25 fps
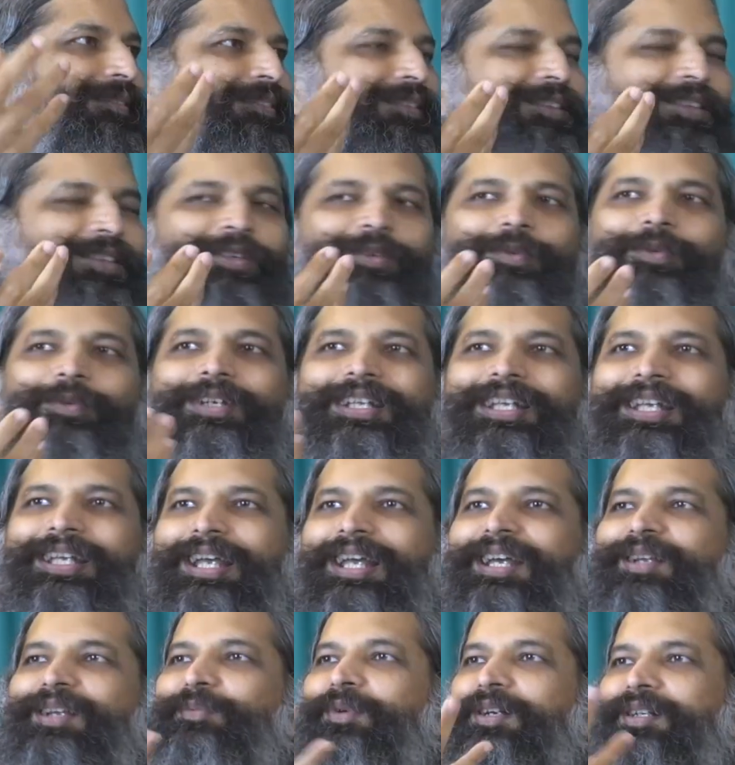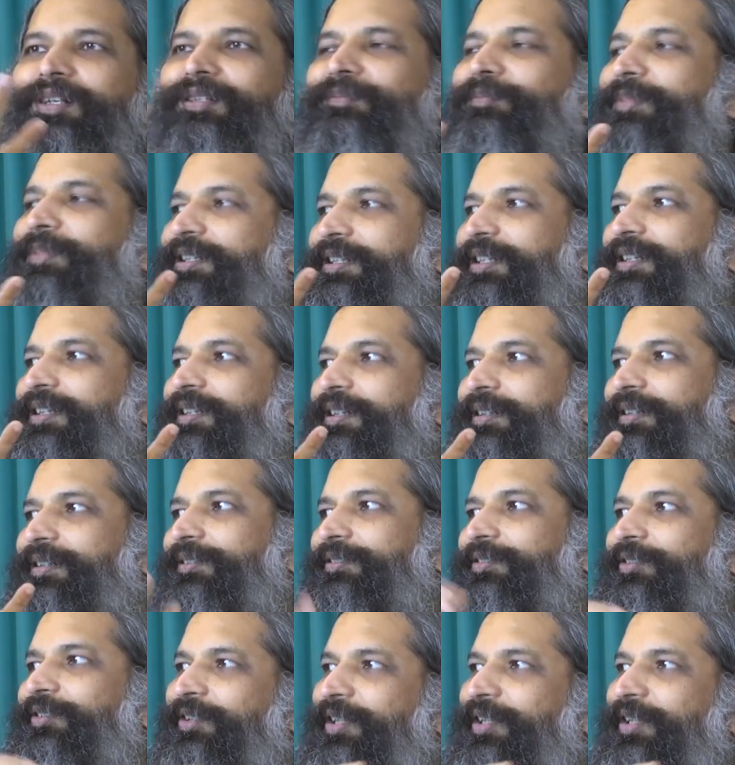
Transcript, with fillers: you don't care what the material is,